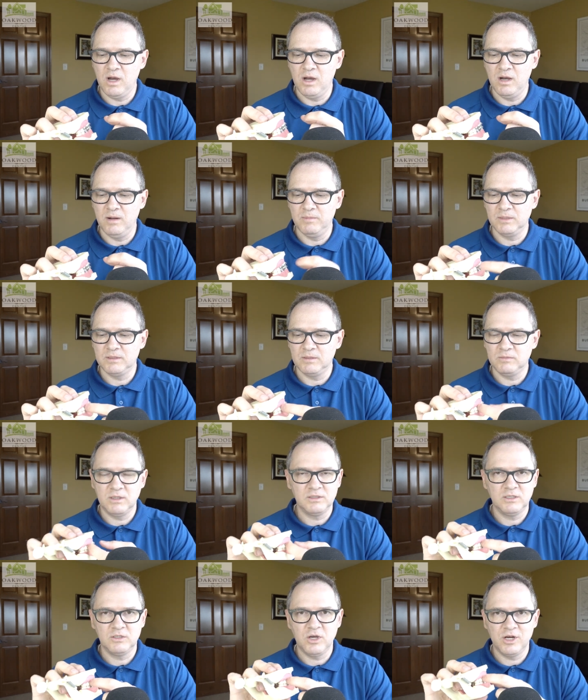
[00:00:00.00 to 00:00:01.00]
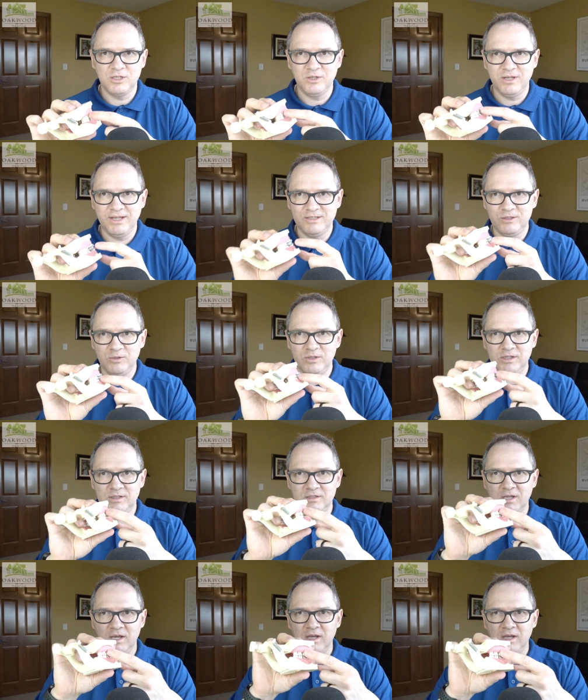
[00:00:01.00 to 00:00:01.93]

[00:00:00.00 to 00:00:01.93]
but sometimes it's hard to get to these